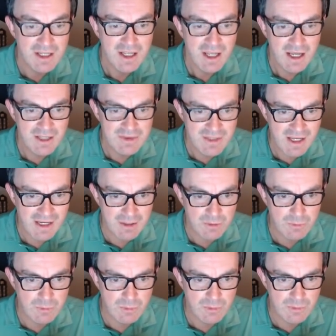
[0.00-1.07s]
And
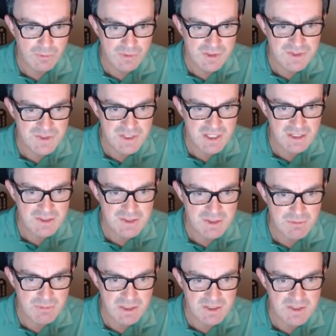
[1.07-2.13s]
now this 6
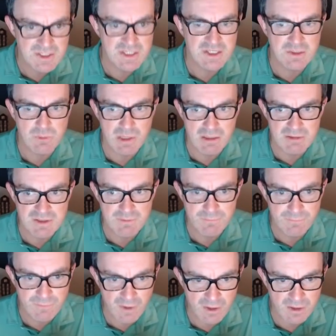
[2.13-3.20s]
means this square is a
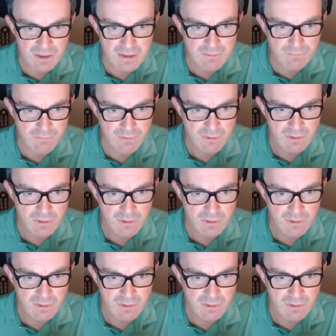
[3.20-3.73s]
5,